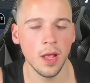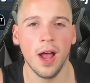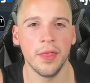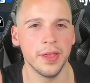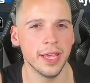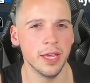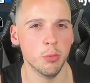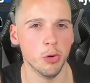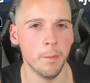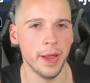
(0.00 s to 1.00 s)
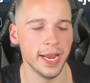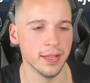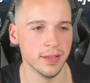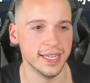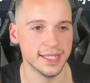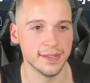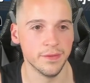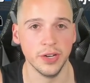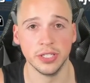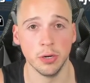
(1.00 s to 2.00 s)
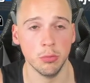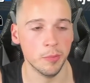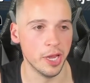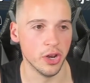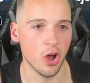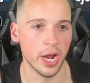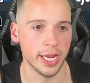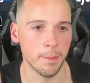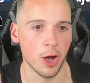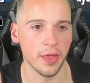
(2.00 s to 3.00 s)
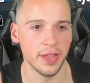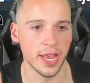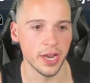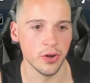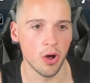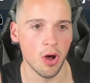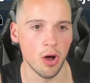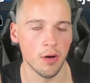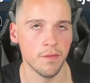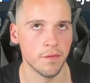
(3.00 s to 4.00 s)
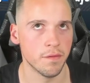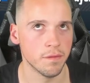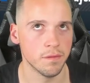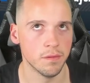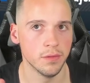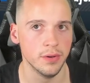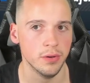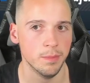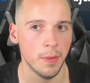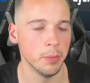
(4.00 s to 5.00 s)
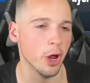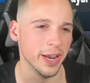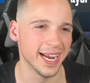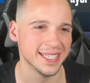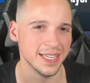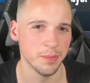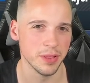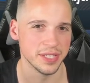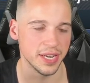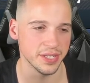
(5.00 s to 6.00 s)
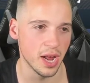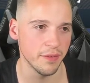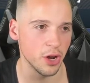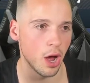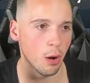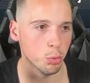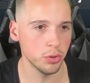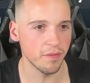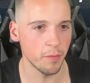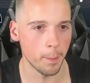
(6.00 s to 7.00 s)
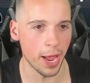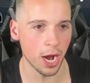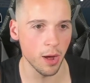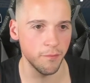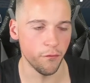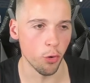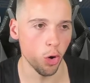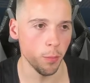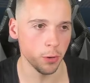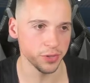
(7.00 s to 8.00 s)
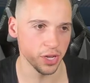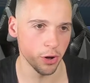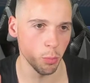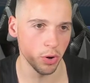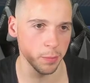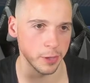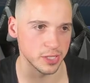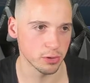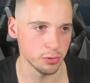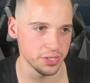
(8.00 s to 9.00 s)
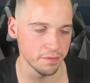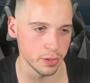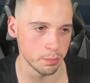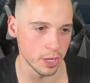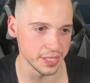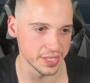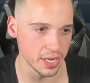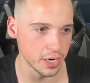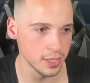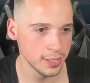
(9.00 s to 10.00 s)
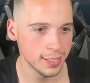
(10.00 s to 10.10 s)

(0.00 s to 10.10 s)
I think he will be, at least Victor will be a 90 by the end of, maybe not next season, but the season after. I will give him a backup 4 because I don't want him exclusively playing center.